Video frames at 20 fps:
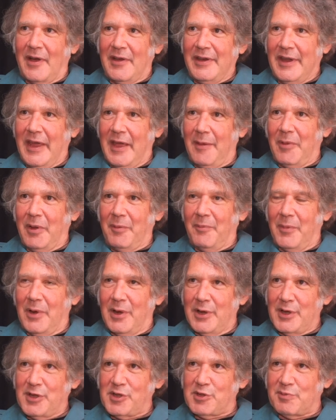dynamic
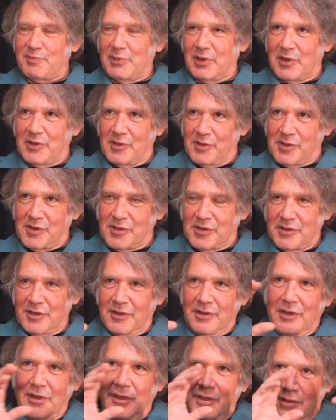mics because
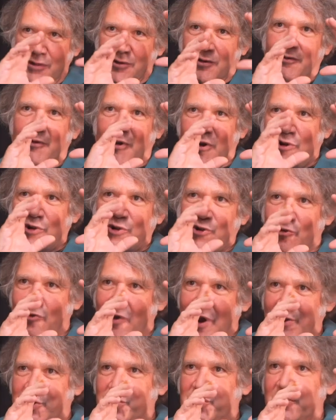they're very
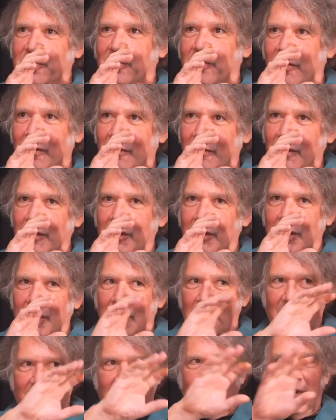directional.
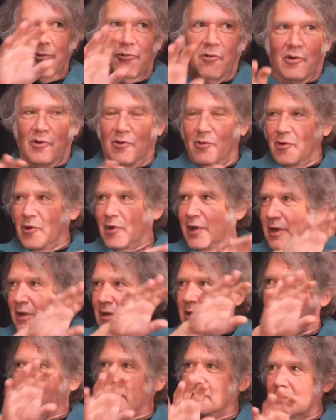And if I'm
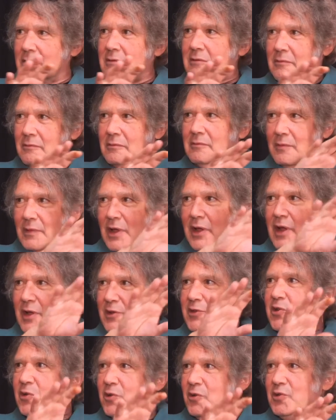recording, like
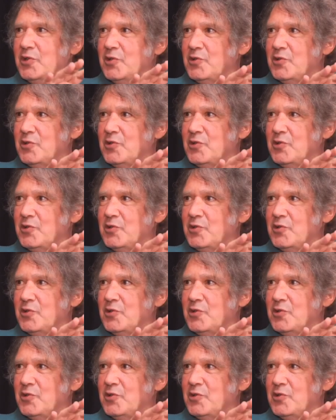I do